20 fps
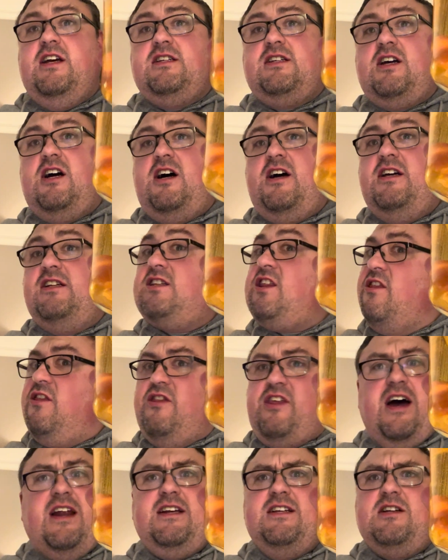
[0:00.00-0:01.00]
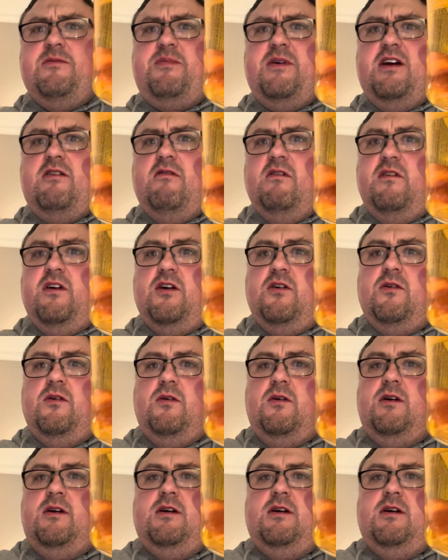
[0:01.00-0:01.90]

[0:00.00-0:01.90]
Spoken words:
guys. That is a beer review.